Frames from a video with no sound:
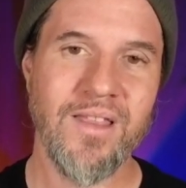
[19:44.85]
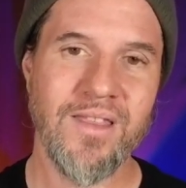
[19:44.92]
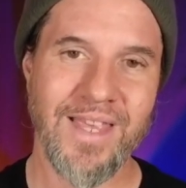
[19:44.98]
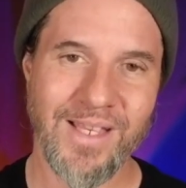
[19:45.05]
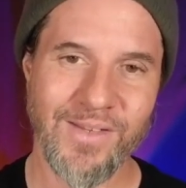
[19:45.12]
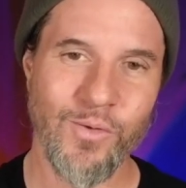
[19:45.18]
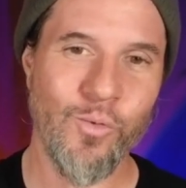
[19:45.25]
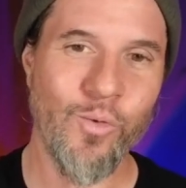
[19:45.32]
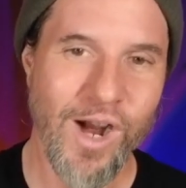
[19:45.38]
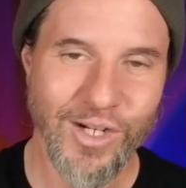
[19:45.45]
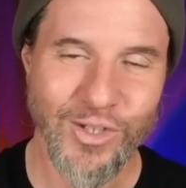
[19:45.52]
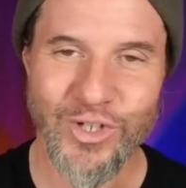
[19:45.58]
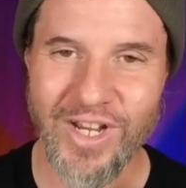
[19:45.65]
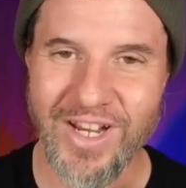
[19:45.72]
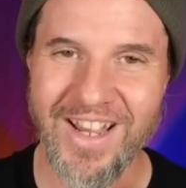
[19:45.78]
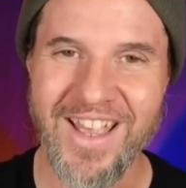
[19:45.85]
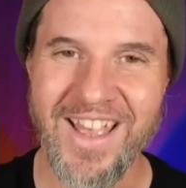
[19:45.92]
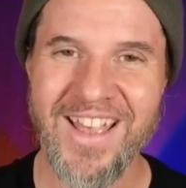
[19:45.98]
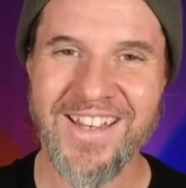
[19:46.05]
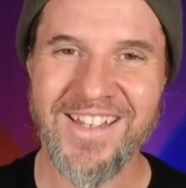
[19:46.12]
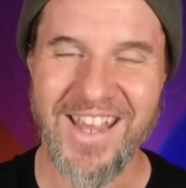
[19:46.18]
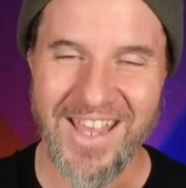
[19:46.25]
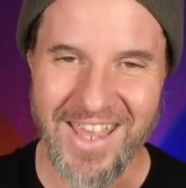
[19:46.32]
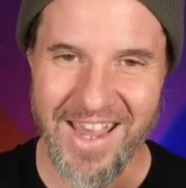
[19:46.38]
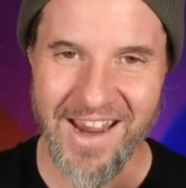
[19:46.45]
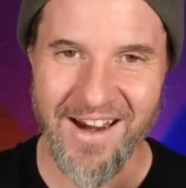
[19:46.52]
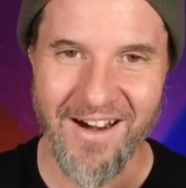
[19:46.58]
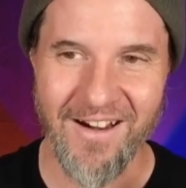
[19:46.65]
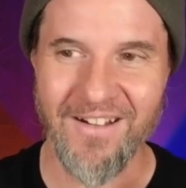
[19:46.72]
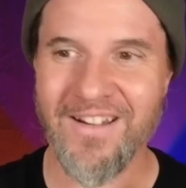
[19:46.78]
Thanks for watching. Take
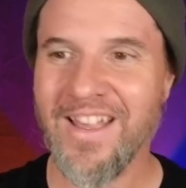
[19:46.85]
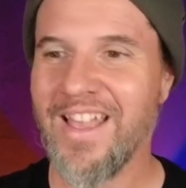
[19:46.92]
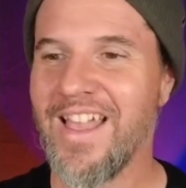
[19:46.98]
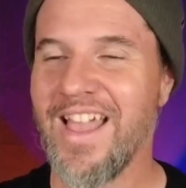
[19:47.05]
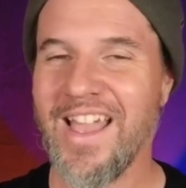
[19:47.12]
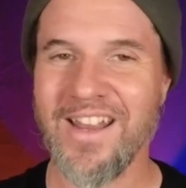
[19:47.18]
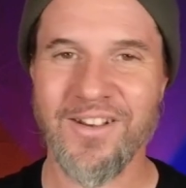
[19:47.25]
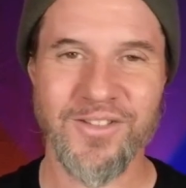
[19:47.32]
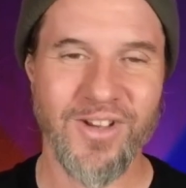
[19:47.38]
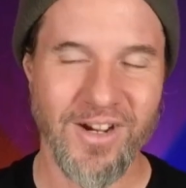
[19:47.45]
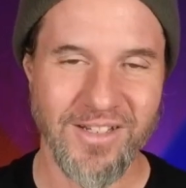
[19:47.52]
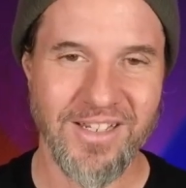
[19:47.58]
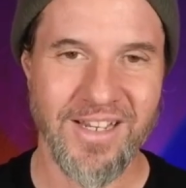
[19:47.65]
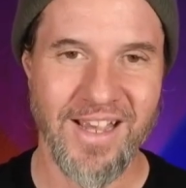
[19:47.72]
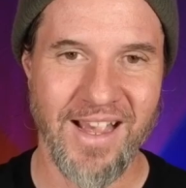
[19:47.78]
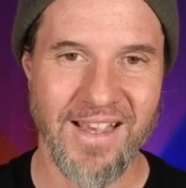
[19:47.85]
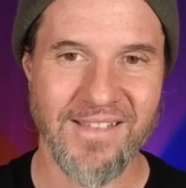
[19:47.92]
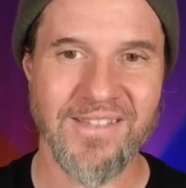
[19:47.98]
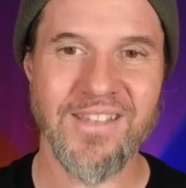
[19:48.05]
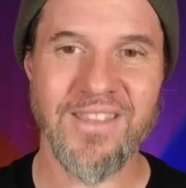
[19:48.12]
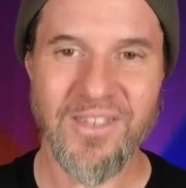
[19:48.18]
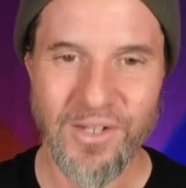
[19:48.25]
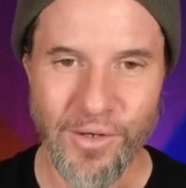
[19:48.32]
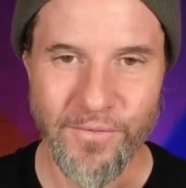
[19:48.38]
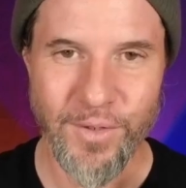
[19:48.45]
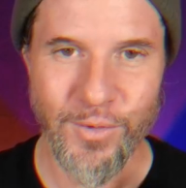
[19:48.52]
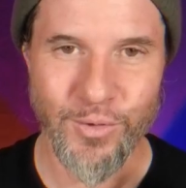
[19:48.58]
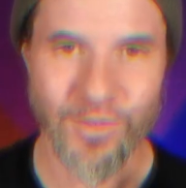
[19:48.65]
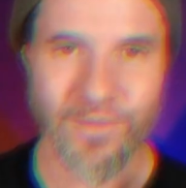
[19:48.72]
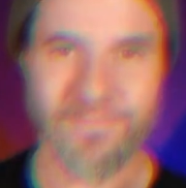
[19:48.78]
care. And I'll talk to you guys in the near
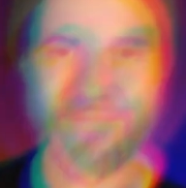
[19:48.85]
future.